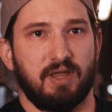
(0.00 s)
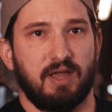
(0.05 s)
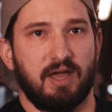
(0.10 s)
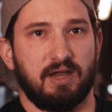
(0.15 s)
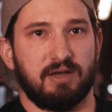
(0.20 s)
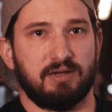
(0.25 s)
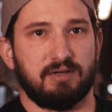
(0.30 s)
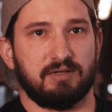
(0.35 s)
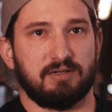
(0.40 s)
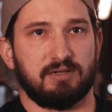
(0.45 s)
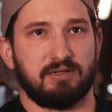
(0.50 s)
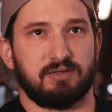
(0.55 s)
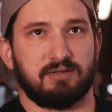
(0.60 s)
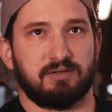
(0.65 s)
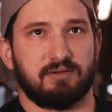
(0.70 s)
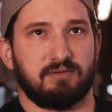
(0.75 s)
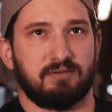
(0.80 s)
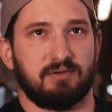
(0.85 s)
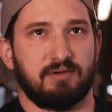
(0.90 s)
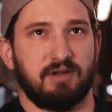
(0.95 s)
and
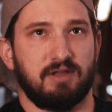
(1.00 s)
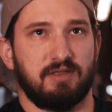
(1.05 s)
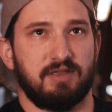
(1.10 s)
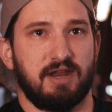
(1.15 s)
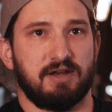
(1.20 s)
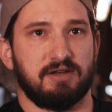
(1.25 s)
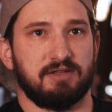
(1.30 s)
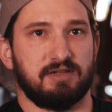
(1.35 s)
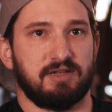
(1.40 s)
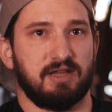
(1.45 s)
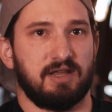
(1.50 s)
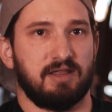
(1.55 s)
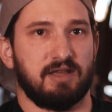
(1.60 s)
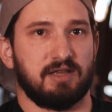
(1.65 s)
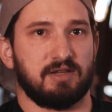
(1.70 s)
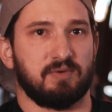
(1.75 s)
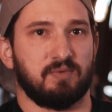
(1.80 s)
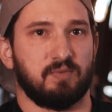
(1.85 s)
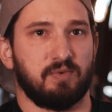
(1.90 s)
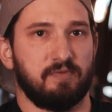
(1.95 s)
at the end of the day,
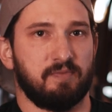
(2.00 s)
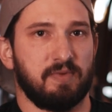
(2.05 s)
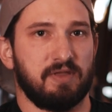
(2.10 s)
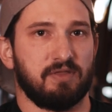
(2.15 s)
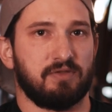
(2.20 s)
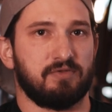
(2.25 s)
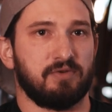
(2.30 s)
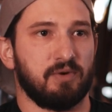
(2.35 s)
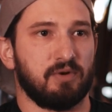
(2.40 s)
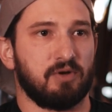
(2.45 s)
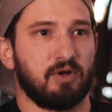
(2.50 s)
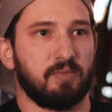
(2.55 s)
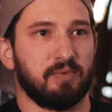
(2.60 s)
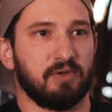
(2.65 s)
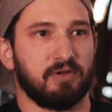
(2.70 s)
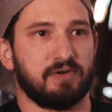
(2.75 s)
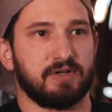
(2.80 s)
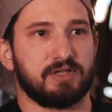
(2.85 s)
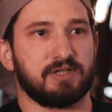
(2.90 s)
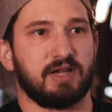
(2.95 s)
that we've been through a
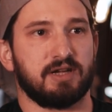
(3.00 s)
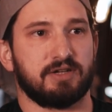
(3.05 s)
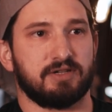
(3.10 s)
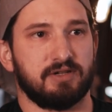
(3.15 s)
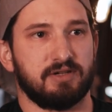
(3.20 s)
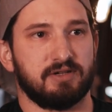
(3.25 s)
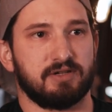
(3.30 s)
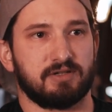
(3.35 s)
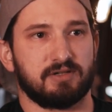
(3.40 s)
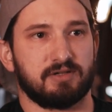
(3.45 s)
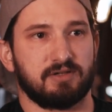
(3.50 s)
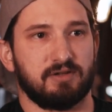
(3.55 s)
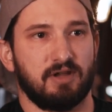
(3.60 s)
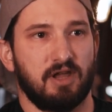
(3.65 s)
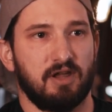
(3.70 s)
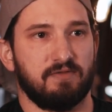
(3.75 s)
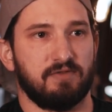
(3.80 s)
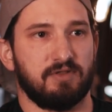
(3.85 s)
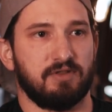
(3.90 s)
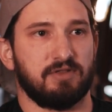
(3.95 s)
couple of recessions
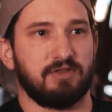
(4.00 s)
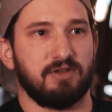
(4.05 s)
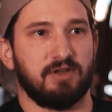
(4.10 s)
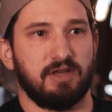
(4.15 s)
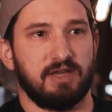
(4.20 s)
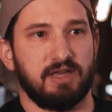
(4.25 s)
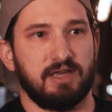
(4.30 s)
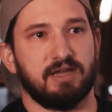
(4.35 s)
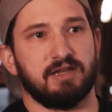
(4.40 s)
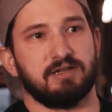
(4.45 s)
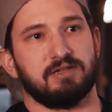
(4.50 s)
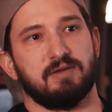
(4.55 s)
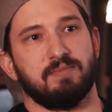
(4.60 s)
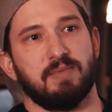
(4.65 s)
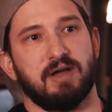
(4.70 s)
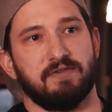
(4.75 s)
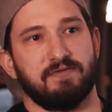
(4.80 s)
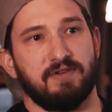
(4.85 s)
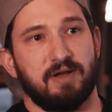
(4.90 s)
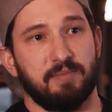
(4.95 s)
over the 30 years that
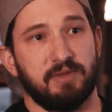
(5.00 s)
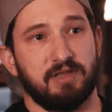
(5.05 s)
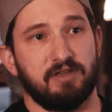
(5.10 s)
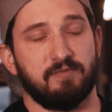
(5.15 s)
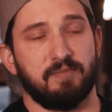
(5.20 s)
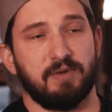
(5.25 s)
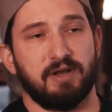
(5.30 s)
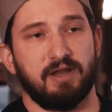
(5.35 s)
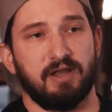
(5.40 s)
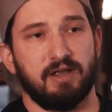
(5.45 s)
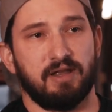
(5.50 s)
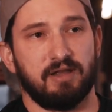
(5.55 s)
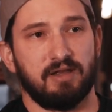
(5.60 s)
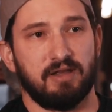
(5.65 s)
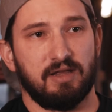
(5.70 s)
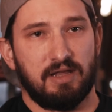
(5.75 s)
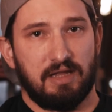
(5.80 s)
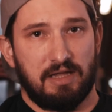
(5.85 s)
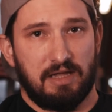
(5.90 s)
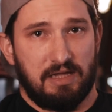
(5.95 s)
my family have been here.
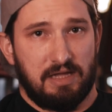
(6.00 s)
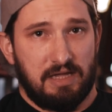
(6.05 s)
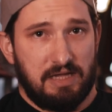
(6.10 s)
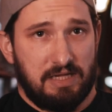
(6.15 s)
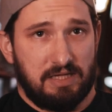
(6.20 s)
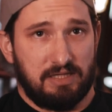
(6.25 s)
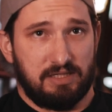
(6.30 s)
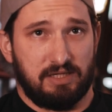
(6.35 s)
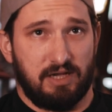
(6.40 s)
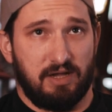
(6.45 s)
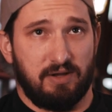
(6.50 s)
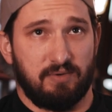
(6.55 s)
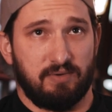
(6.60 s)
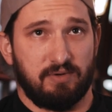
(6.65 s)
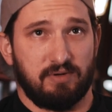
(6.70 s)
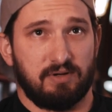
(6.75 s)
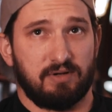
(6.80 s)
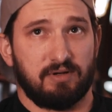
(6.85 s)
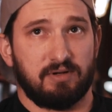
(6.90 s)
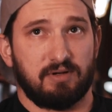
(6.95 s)
So
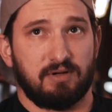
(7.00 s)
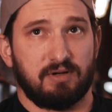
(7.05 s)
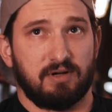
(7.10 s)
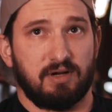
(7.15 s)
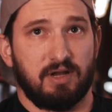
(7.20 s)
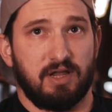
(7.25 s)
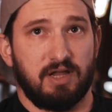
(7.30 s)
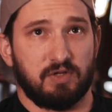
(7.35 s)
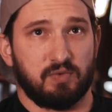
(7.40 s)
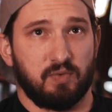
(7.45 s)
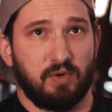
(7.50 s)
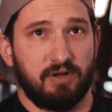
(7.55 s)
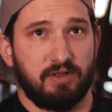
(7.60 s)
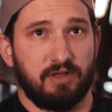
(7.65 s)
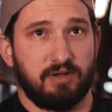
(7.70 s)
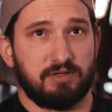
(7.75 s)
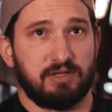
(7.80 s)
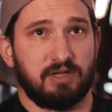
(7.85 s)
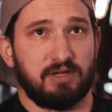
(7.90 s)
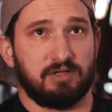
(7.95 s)
it's one of
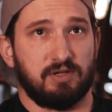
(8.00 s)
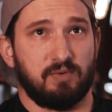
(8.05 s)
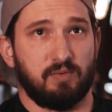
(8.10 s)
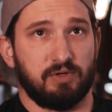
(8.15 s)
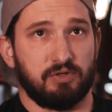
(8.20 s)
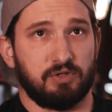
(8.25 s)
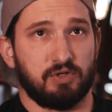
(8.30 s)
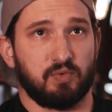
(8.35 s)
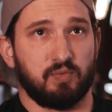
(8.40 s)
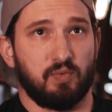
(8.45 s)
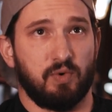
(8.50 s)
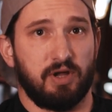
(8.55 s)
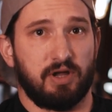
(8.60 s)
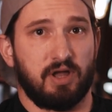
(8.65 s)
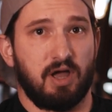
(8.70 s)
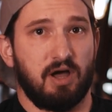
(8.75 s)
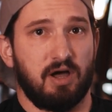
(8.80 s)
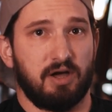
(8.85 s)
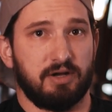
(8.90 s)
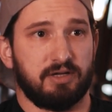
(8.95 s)
those things that we'll just work
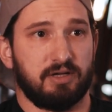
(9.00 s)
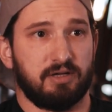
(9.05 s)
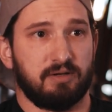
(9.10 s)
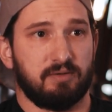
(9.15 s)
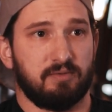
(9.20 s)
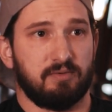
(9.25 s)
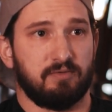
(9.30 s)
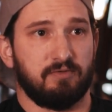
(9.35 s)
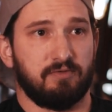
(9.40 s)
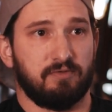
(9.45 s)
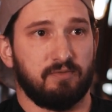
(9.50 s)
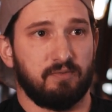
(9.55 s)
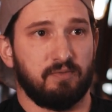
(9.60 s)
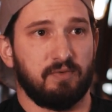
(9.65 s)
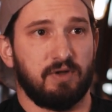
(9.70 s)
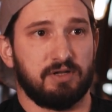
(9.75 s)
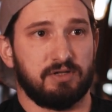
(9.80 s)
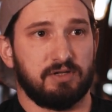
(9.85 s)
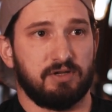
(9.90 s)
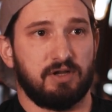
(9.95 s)
harder
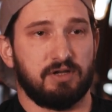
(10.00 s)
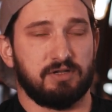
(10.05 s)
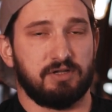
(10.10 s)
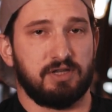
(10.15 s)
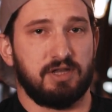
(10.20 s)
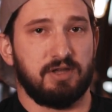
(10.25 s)
as a